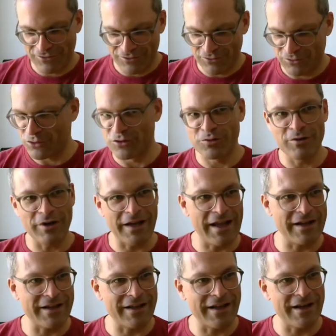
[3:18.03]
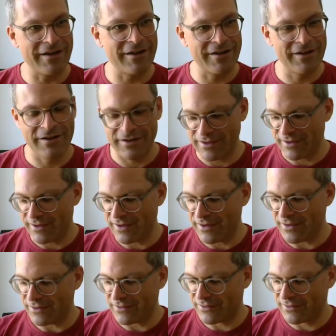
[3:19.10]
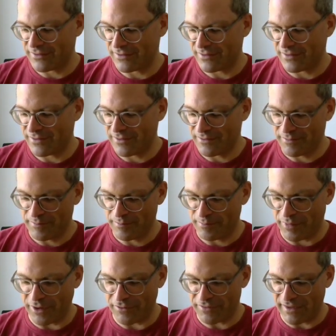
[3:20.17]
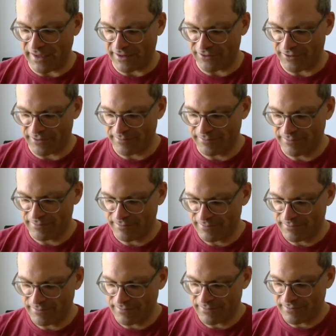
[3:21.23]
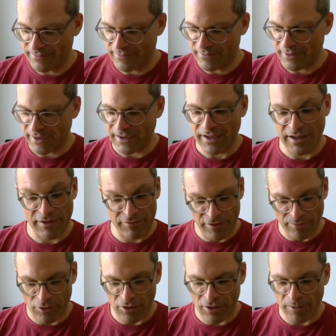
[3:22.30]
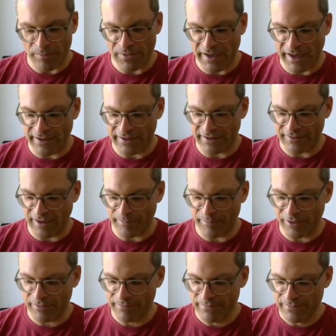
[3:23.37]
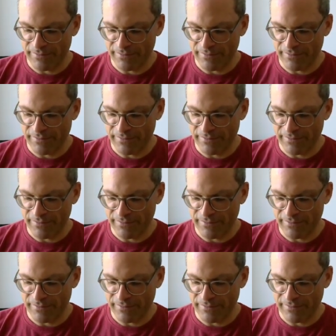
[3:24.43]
to do again and again in this part of the lecture. Okay, I'll give you a more complicated example.